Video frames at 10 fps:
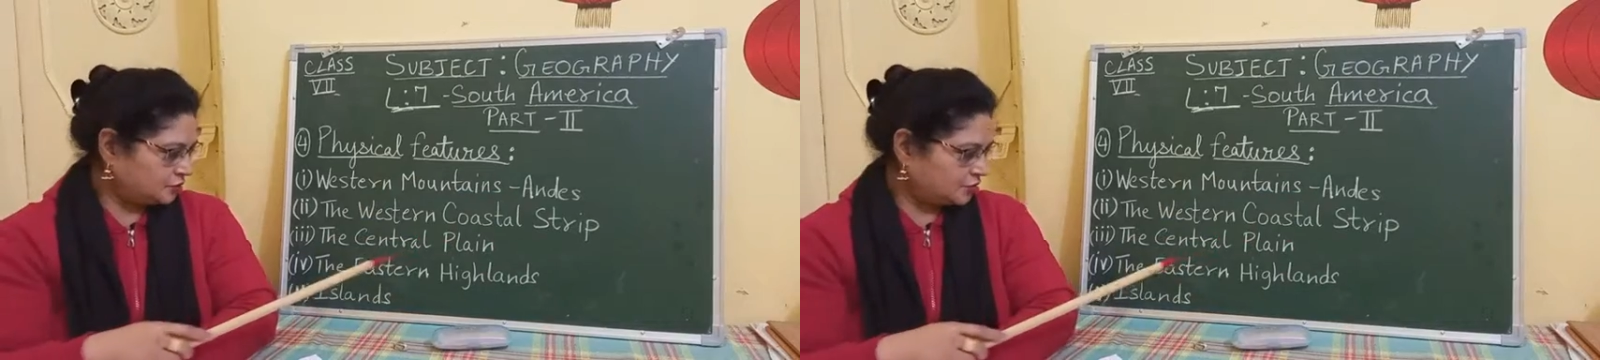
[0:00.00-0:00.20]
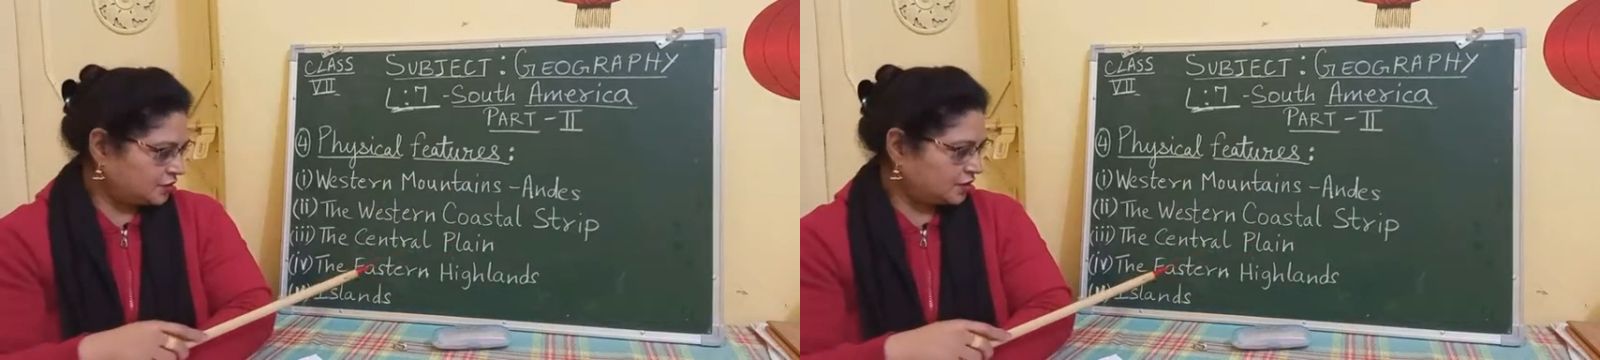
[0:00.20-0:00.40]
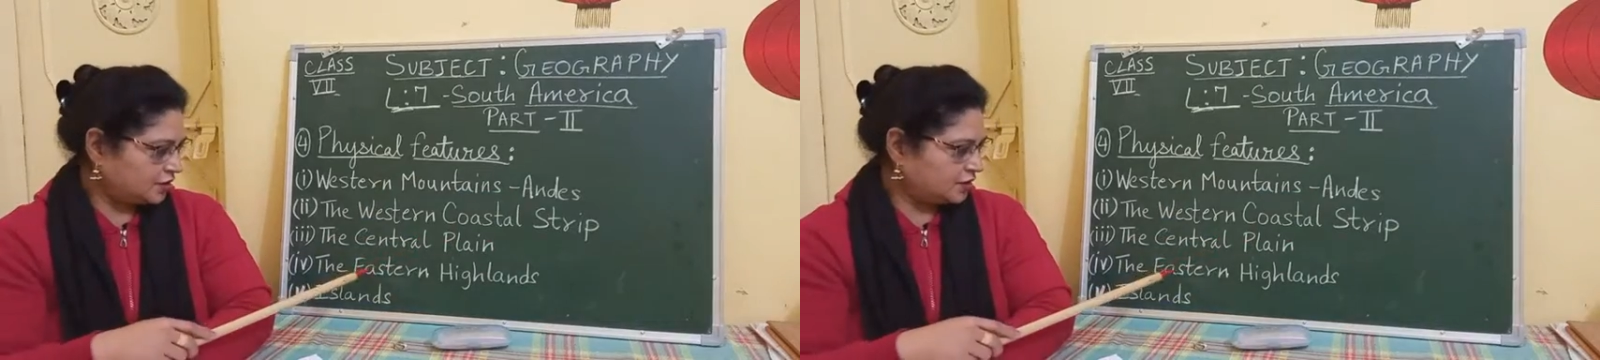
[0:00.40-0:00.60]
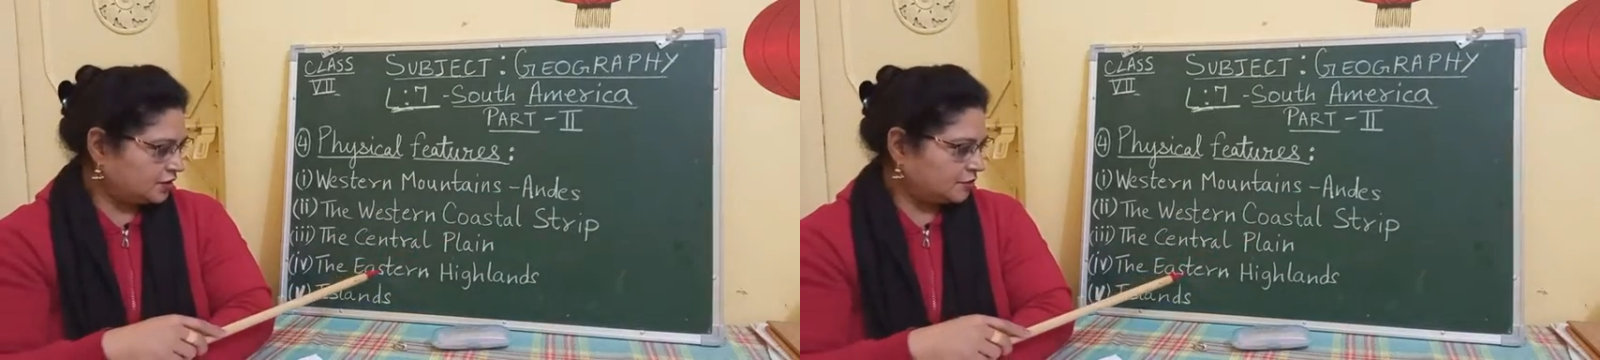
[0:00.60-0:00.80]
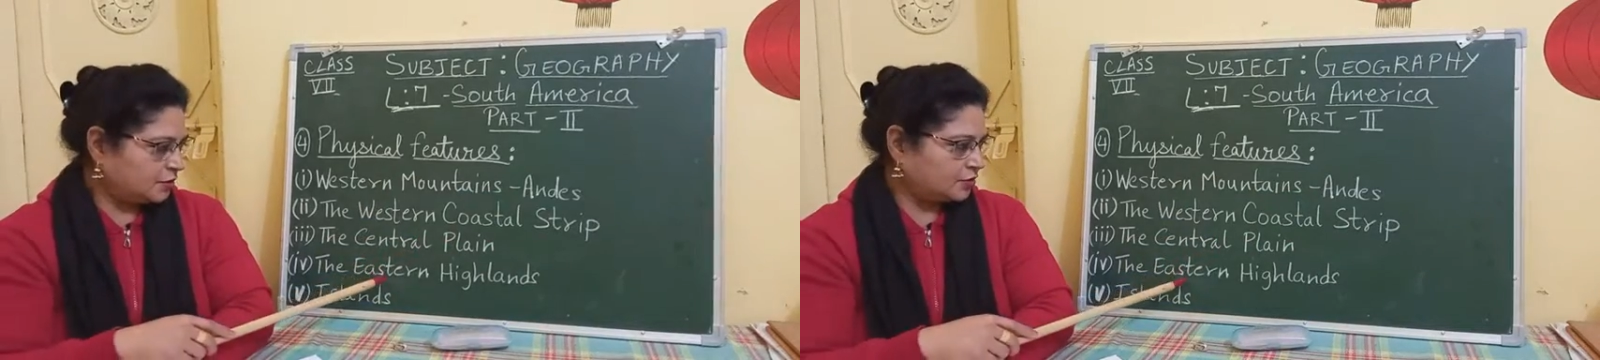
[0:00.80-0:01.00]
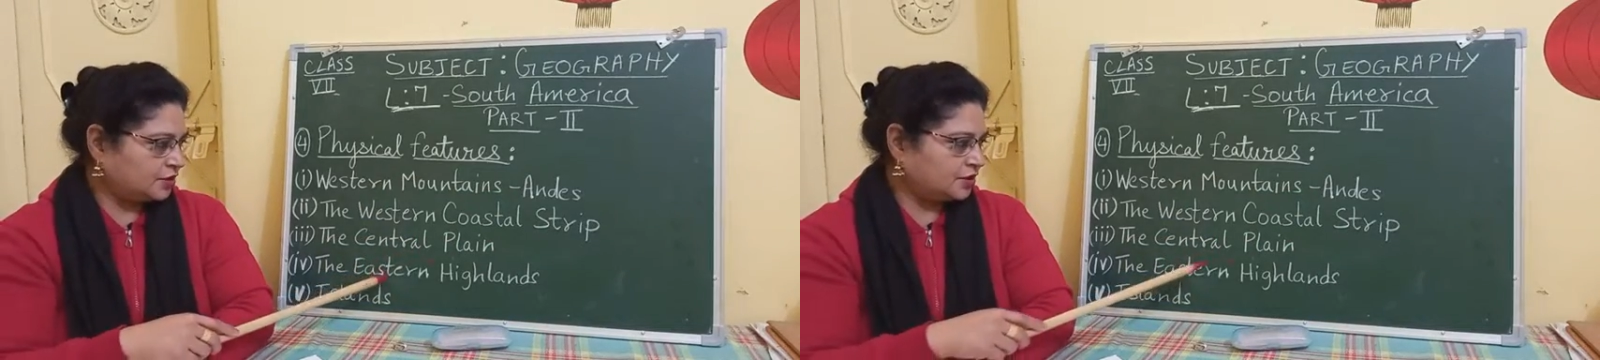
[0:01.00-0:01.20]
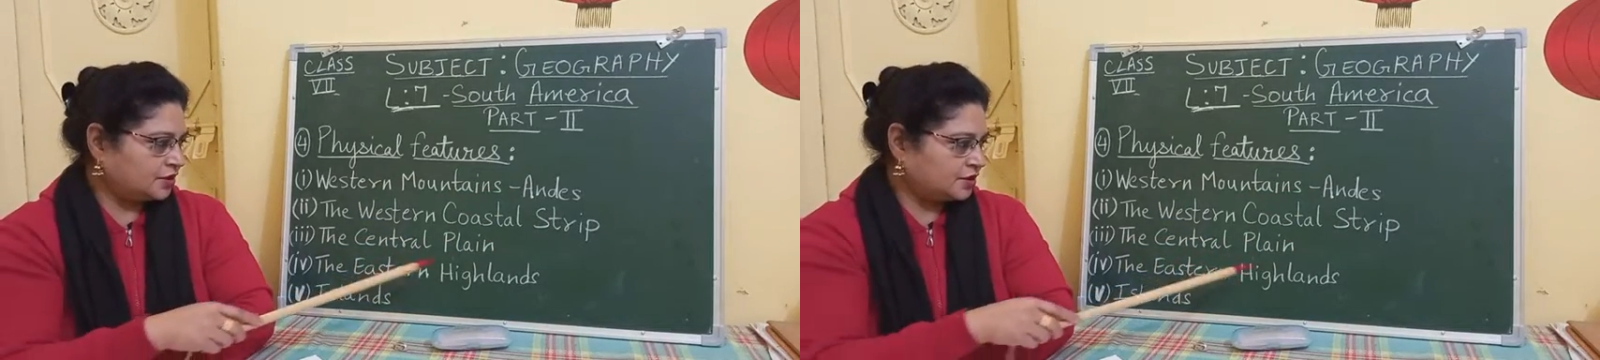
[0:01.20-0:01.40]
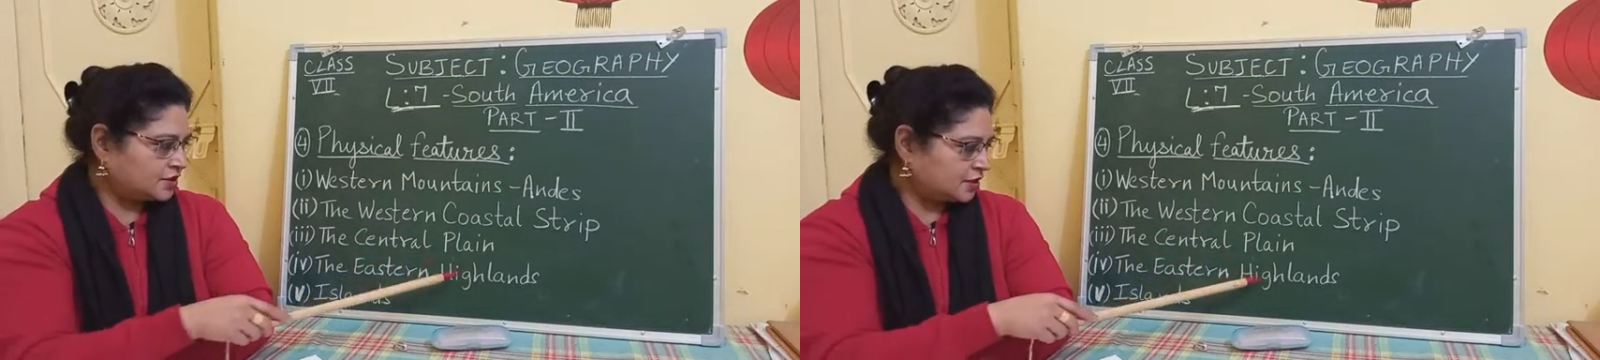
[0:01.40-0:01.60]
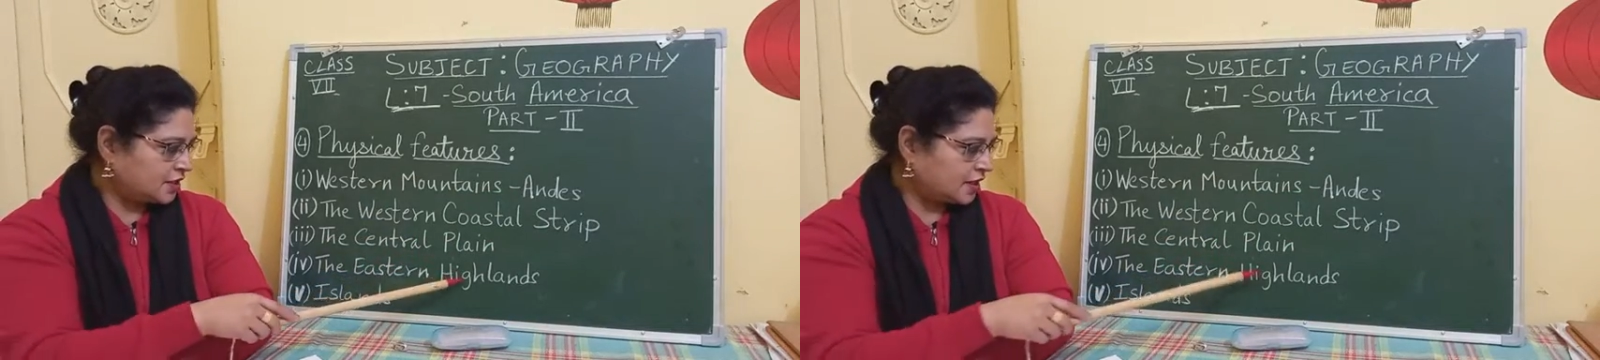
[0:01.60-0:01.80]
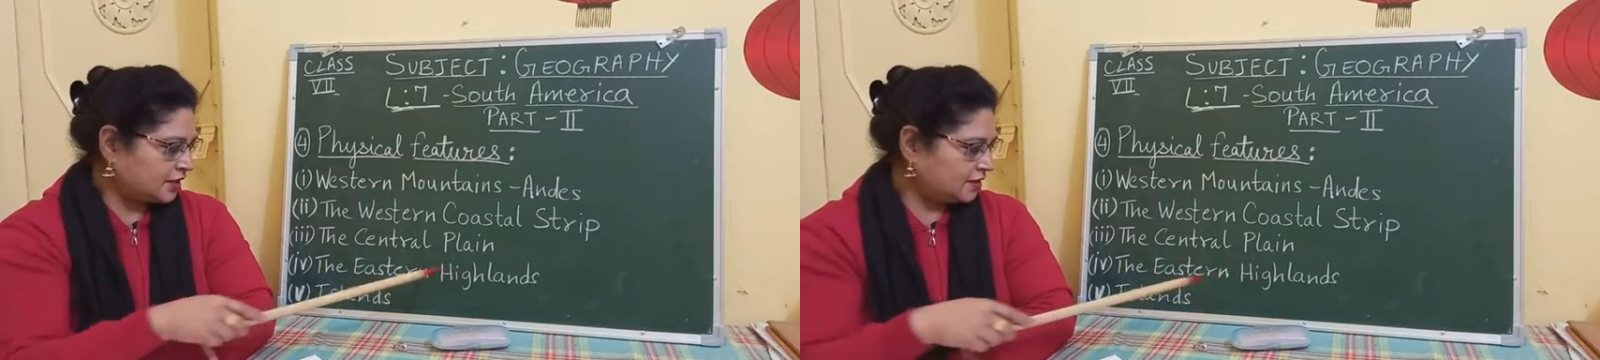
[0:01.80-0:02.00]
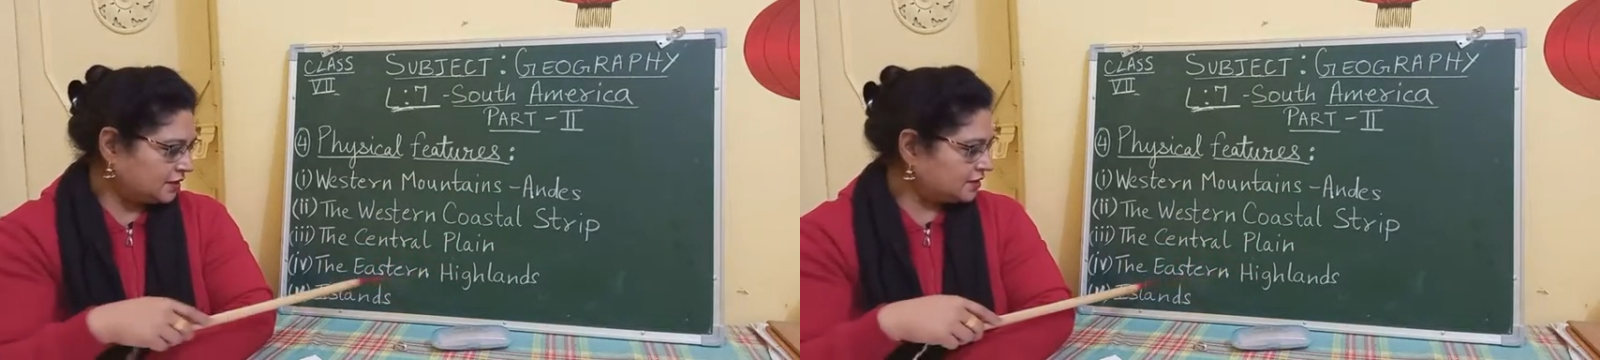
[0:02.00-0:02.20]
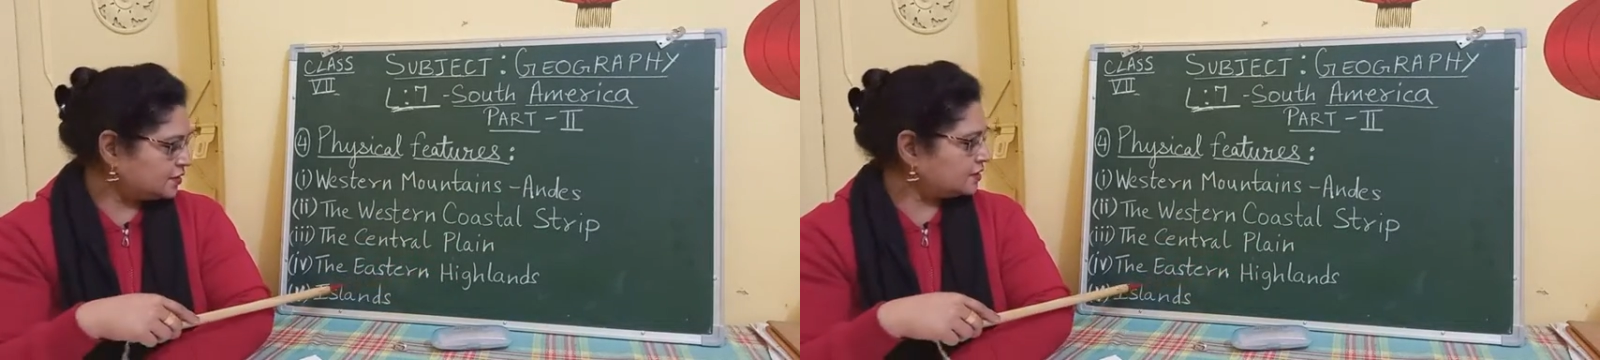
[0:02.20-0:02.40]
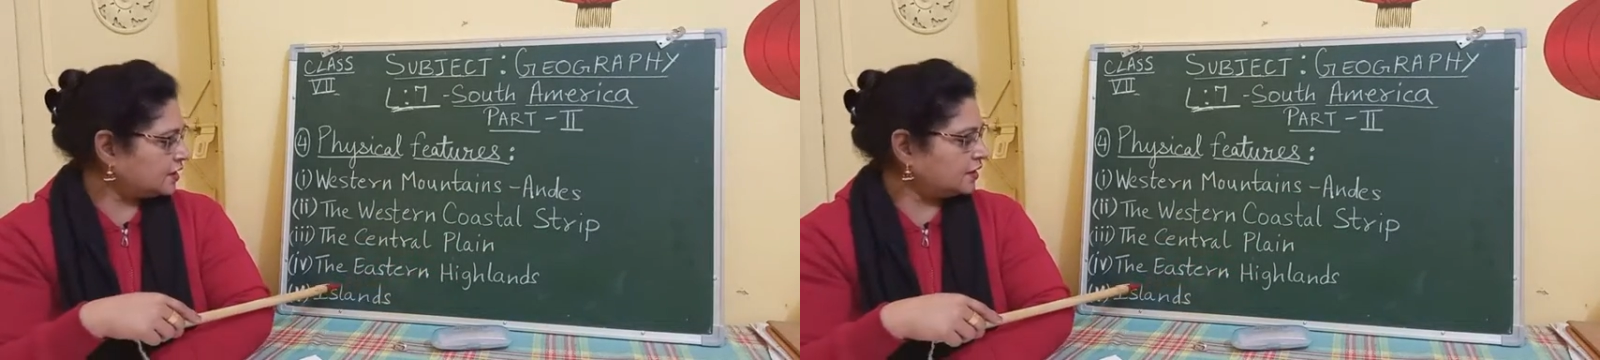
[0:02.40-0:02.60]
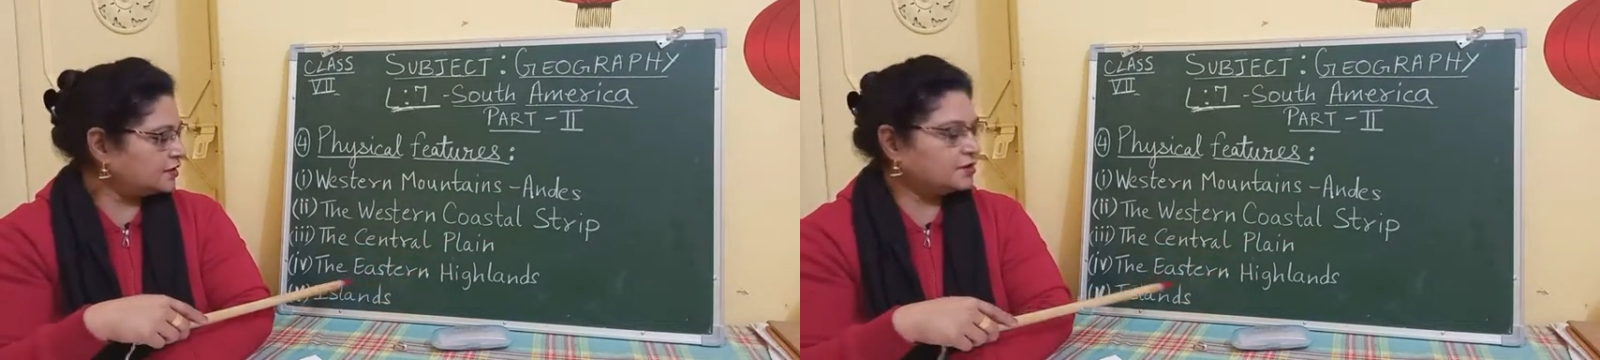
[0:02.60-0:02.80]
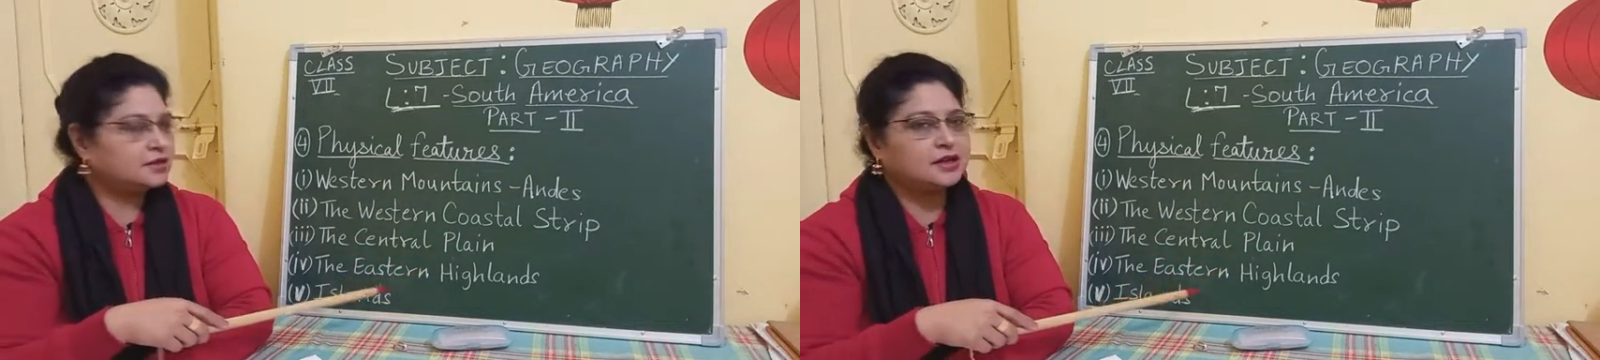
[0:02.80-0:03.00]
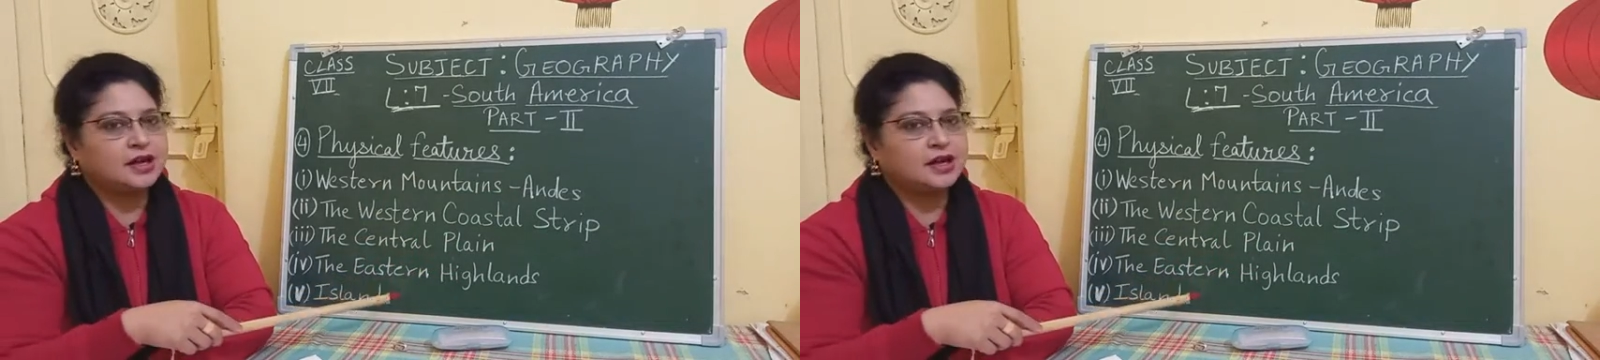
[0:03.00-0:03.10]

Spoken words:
study about the Eastern Highlands and the